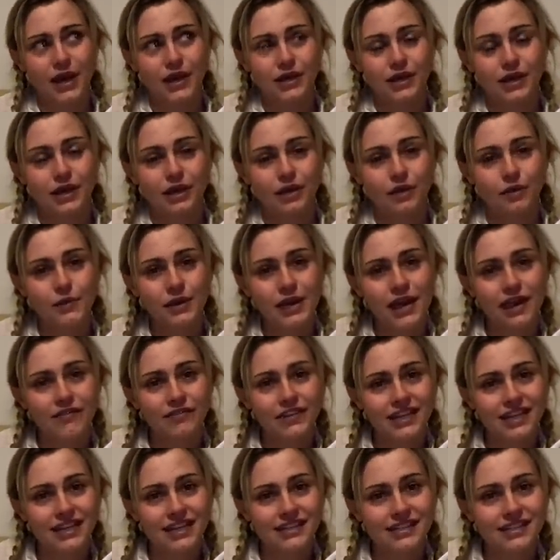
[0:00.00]
can we have a
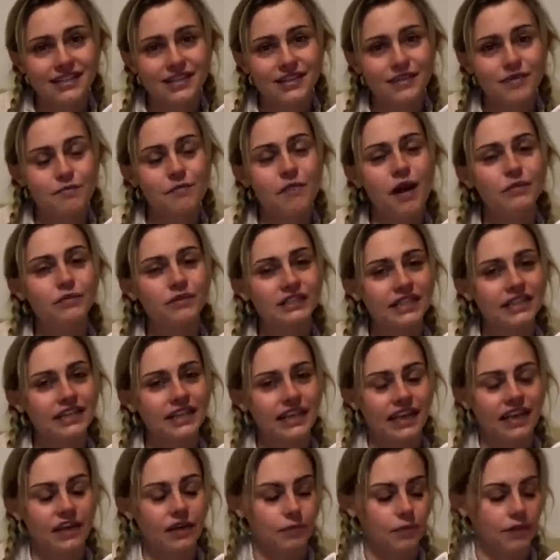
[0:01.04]
kitten? Mum was gonna
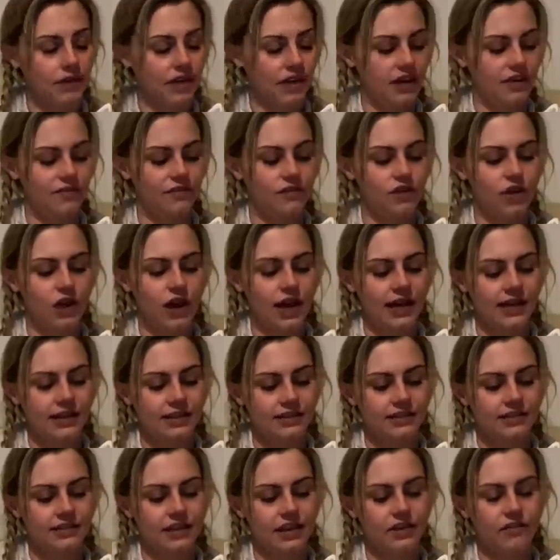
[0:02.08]
keep her, if not
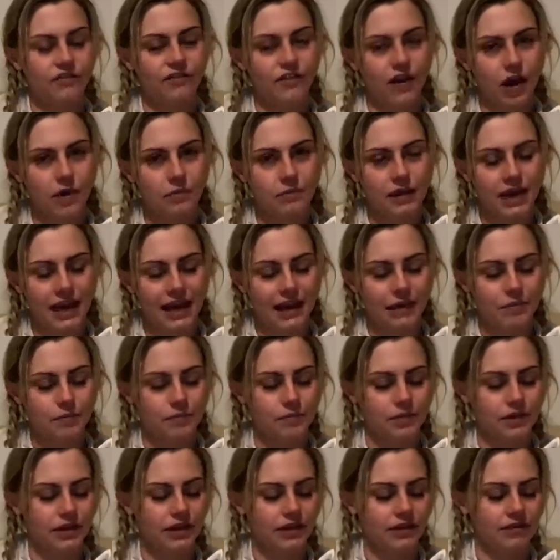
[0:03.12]
as a farm cat,
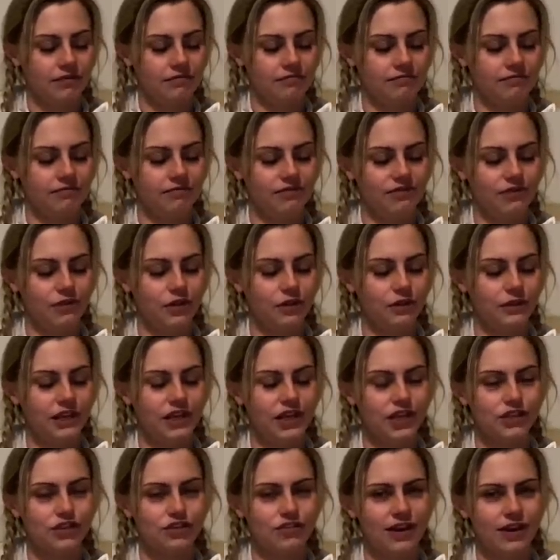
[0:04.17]
but following her
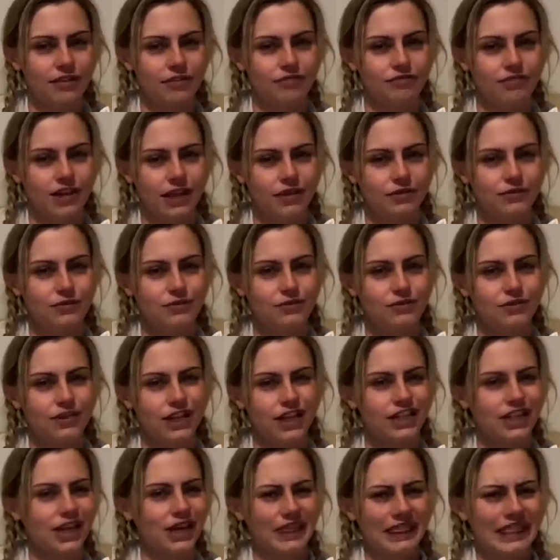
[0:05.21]
track record, I
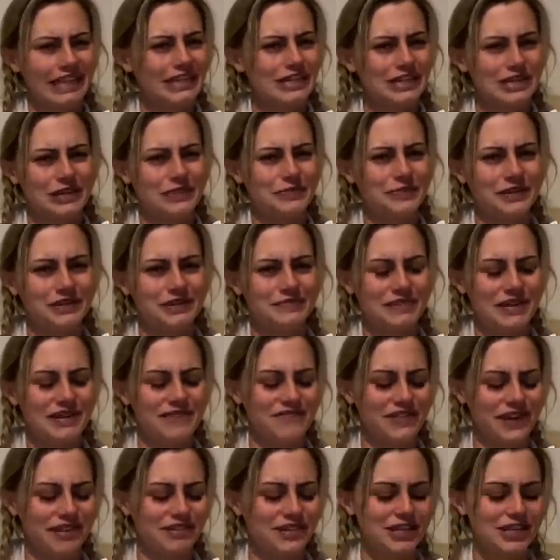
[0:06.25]
don't think she would have been
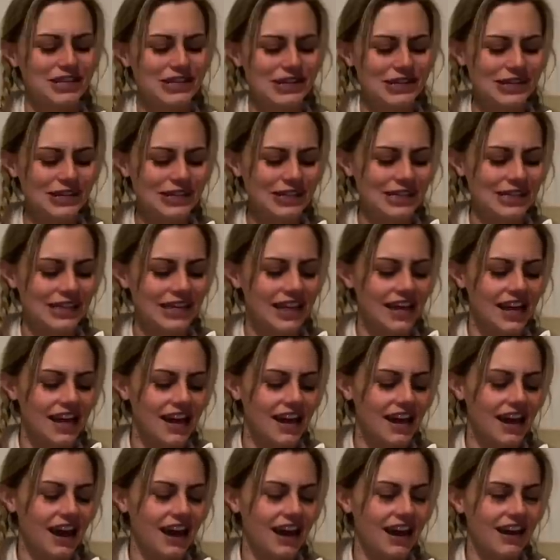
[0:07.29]
very good.
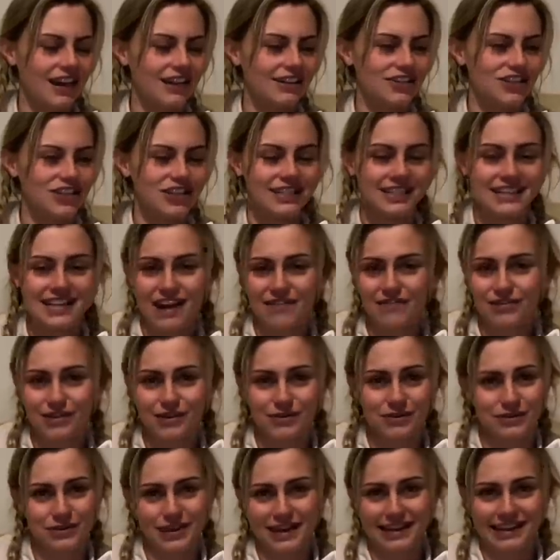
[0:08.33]
She's never
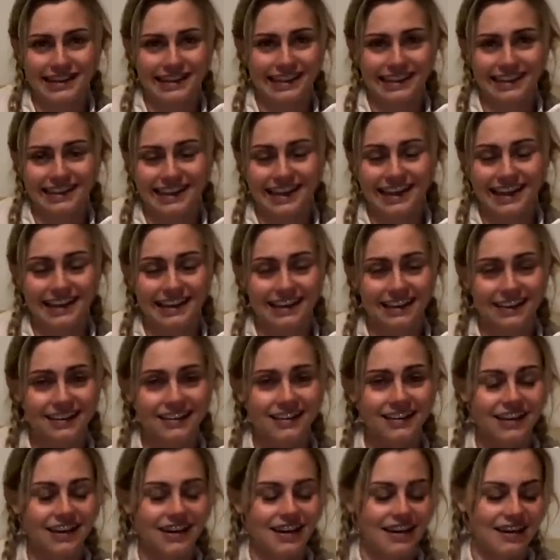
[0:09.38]
caught anything here.
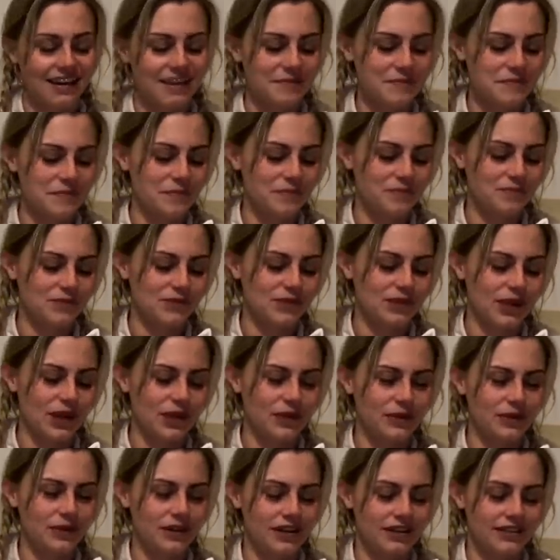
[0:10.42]
So
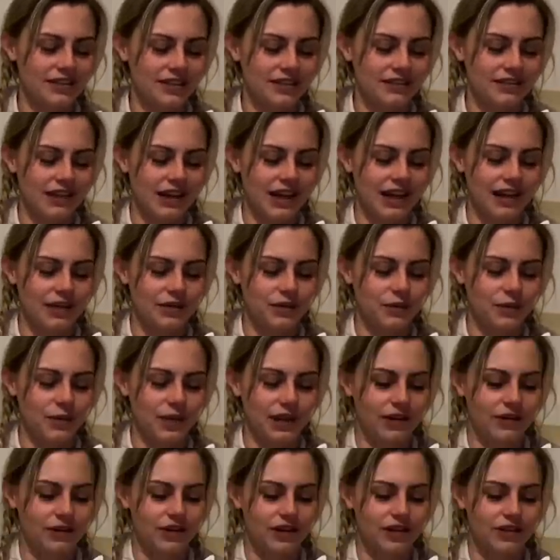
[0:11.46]
I don't know how
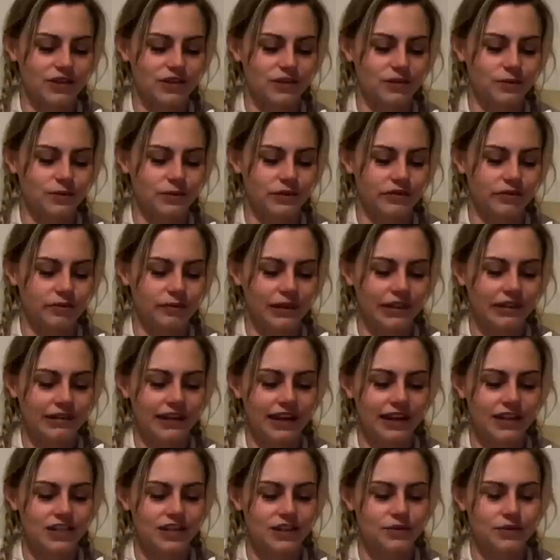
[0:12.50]
well her job would have been there.
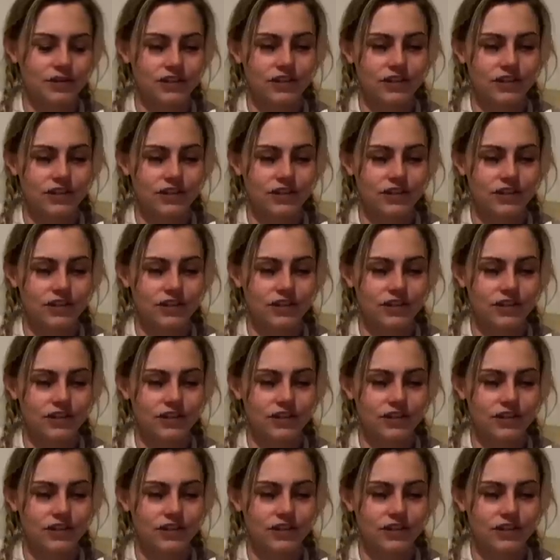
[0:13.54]
She would have